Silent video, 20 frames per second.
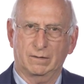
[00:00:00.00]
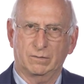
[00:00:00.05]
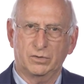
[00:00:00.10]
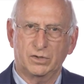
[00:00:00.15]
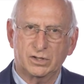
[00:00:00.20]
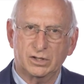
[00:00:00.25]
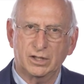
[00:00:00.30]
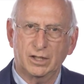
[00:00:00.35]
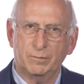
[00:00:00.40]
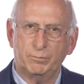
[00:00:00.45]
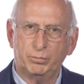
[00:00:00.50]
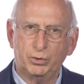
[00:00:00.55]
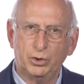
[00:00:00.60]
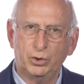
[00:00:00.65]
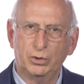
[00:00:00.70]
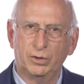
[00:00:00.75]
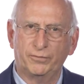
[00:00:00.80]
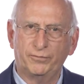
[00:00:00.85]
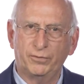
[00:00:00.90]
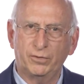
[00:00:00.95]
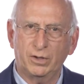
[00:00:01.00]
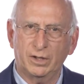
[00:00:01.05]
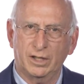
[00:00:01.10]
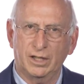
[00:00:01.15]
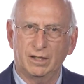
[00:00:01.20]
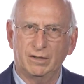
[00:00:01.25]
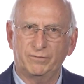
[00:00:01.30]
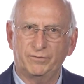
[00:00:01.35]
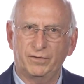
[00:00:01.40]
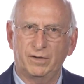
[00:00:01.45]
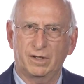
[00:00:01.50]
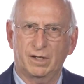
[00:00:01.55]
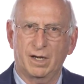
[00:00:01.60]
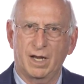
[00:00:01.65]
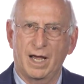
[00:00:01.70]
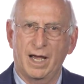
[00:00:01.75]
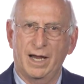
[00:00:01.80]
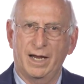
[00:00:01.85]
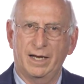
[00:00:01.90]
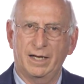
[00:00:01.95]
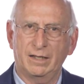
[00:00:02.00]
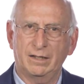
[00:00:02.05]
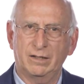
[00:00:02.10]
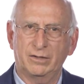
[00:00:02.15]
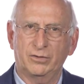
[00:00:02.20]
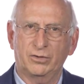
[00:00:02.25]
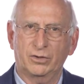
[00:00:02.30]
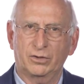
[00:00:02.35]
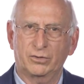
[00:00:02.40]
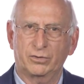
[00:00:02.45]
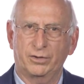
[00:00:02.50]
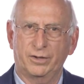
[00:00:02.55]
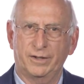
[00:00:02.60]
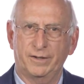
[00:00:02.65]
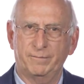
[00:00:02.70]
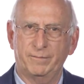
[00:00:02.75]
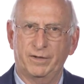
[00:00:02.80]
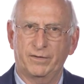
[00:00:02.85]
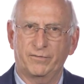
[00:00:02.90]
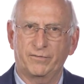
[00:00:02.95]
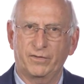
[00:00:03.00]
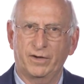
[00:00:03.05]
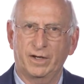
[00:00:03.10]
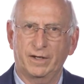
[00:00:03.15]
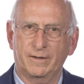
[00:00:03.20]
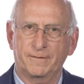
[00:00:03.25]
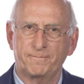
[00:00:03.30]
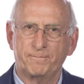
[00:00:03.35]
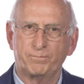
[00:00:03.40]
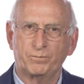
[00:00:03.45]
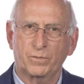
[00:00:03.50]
We see a beautiful infant lying in her crib and think,